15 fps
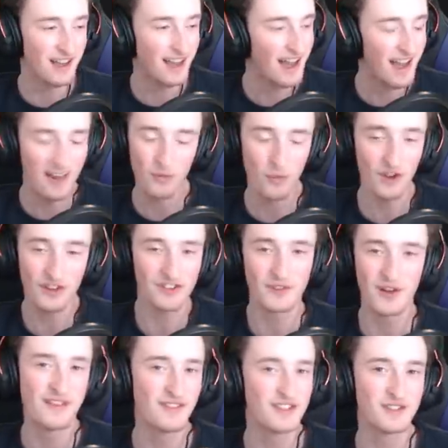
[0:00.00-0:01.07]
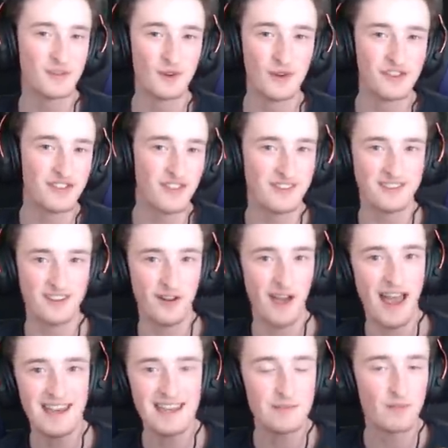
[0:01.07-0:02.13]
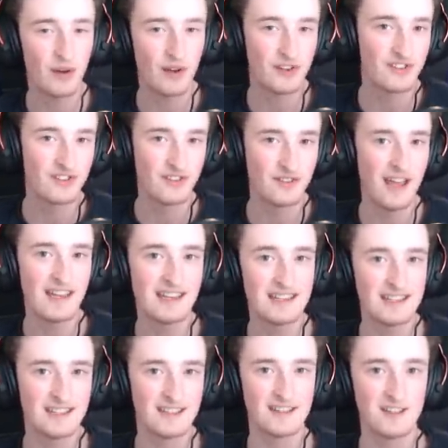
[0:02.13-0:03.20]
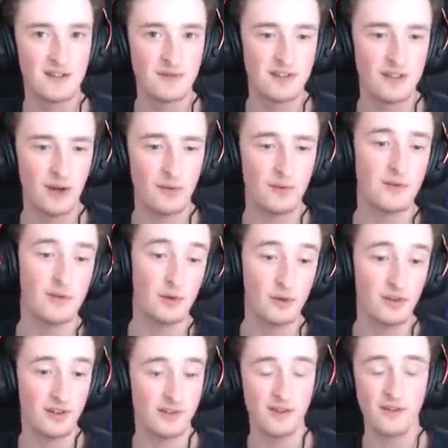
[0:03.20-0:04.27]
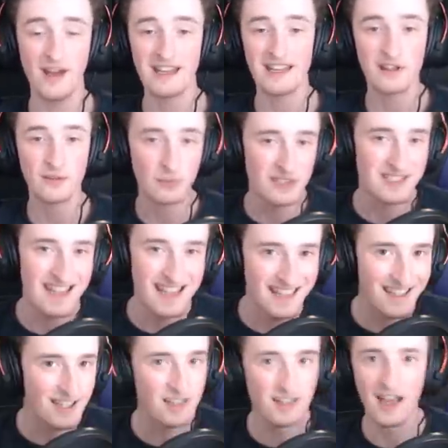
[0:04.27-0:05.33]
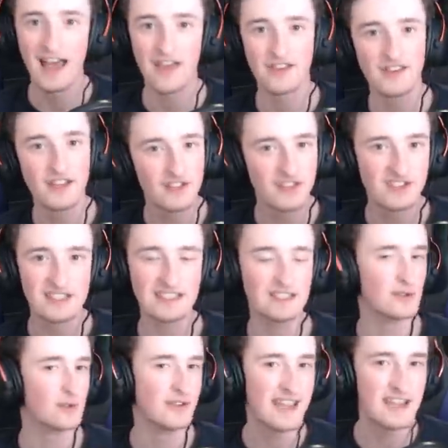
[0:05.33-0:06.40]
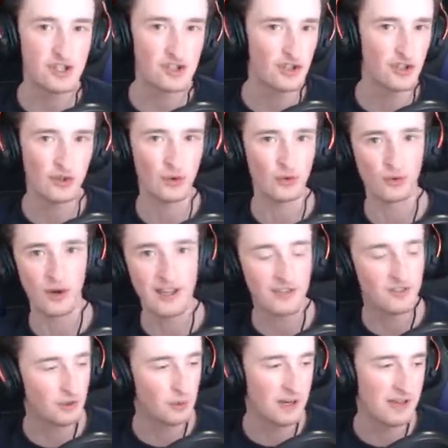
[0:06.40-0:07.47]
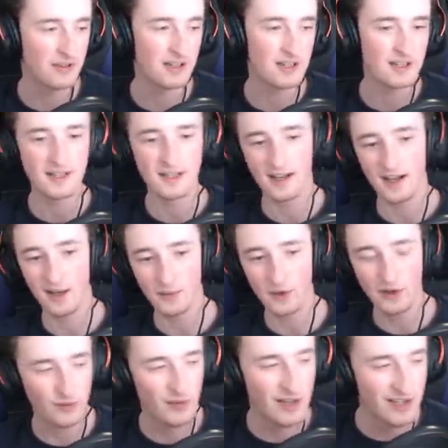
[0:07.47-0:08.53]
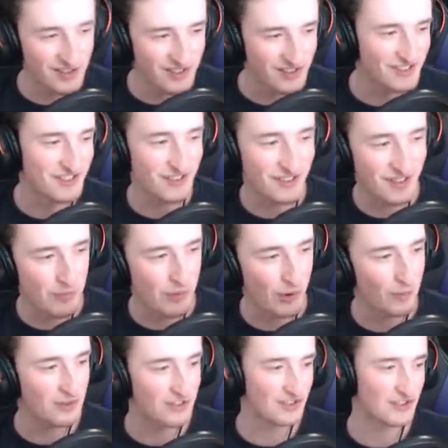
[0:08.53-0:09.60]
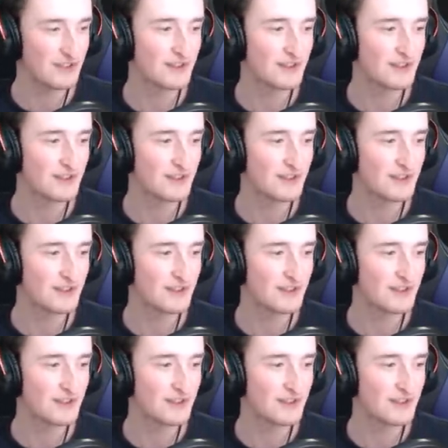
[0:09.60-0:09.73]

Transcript: whatsoever towards you know any person of any you know who's of any particular ethnicity or nation or race or whatever i'm not a racist dude i promise you